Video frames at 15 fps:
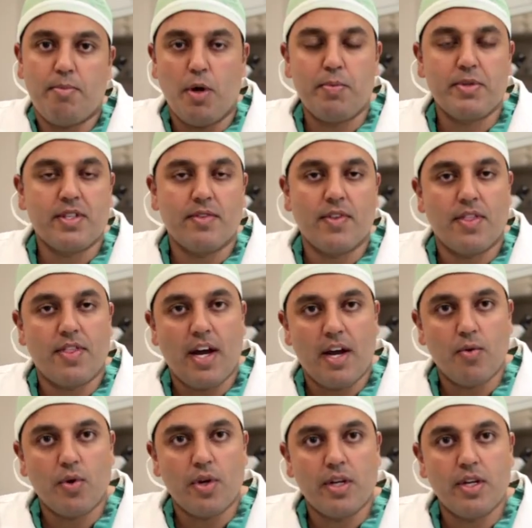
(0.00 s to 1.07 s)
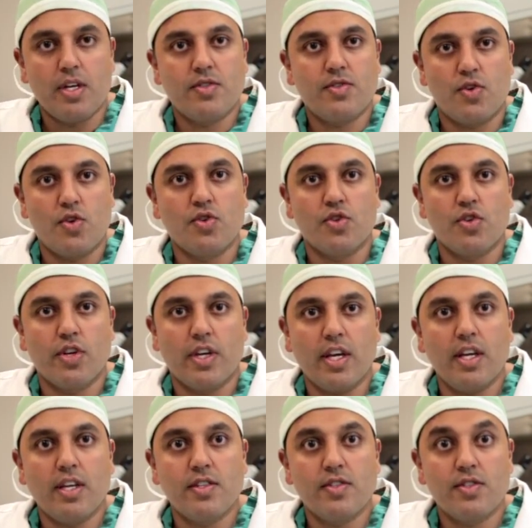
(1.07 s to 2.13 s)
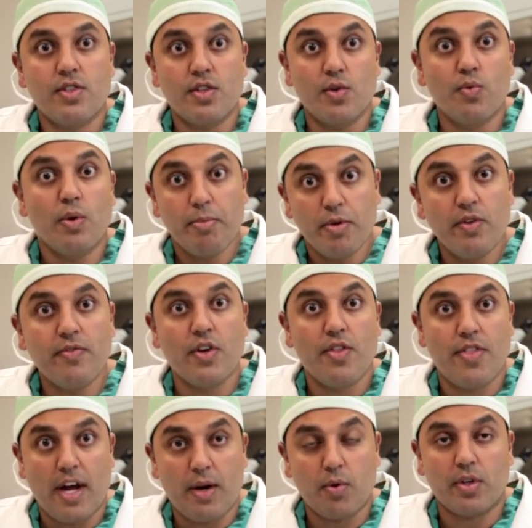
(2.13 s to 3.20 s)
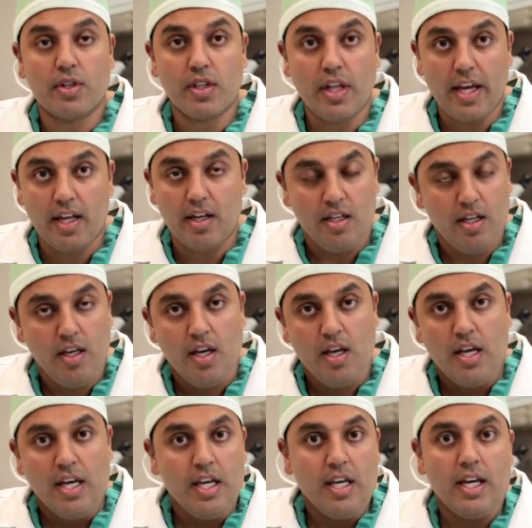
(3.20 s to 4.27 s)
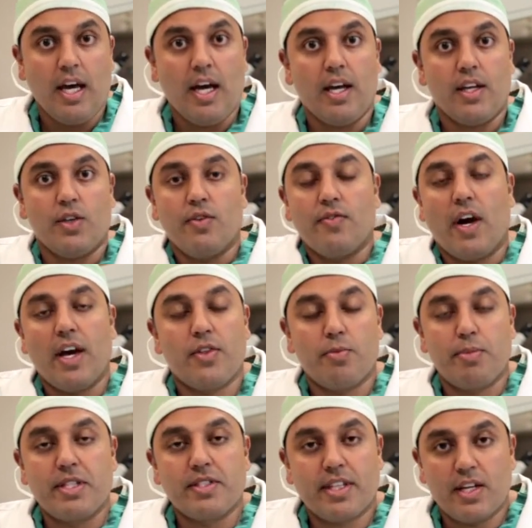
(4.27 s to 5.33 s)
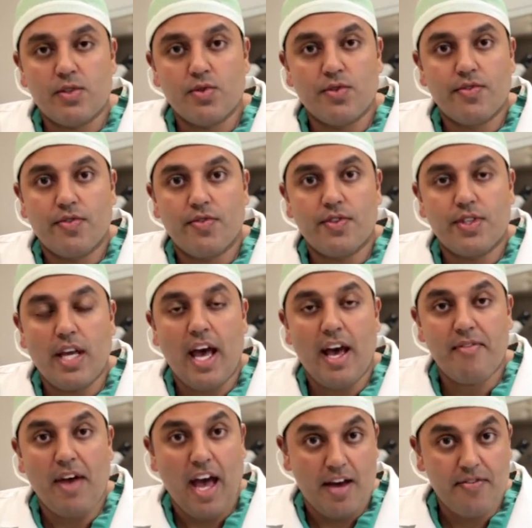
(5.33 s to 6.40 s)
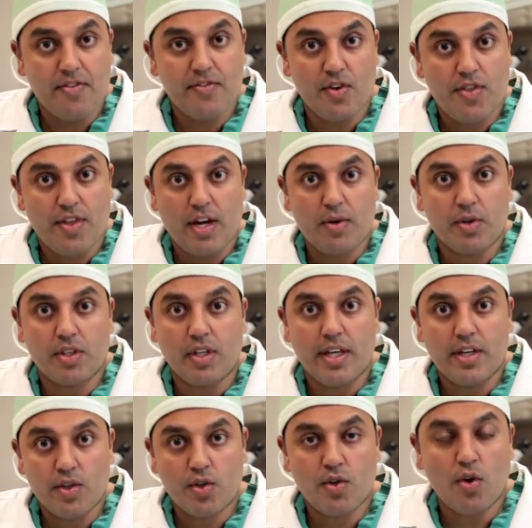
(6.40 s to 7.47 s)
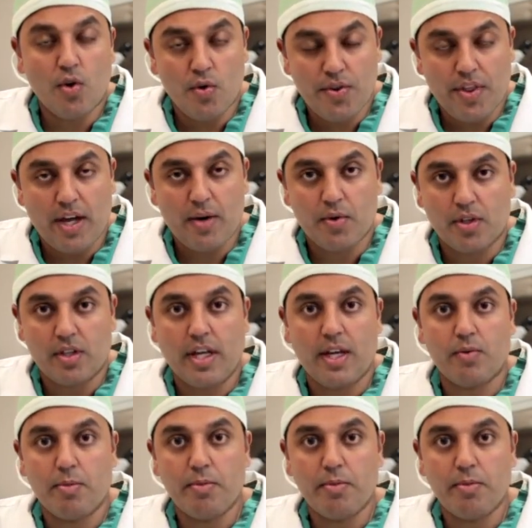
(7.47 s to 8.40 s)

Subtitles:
The purpose of the thyroid surgery is to remove your thyroid gland. You've either been scheduled to have half of your thyroid gland or your whole thyroid gland